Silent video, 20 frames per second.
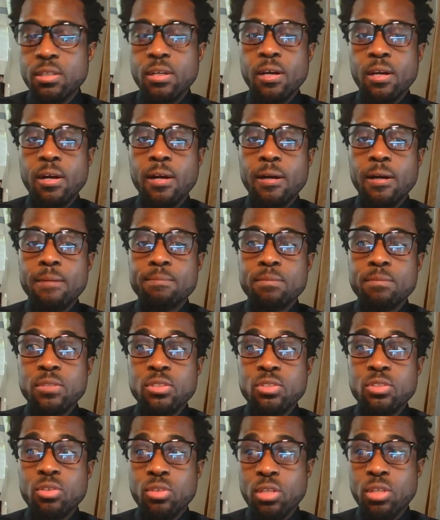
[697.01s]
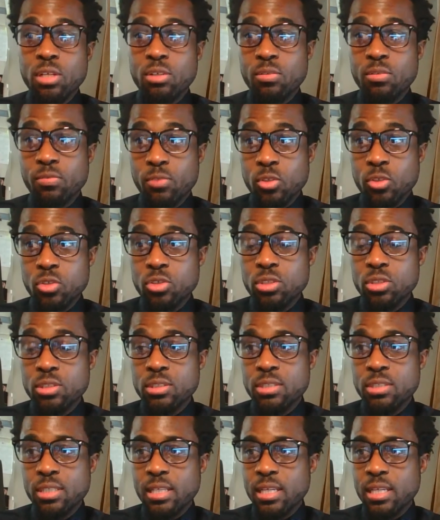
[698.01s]
And so they're the first
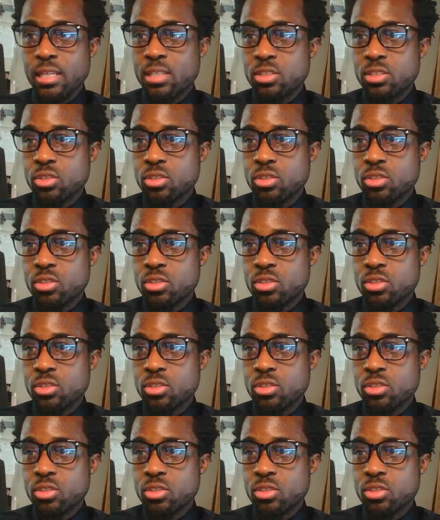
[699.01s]
to get it.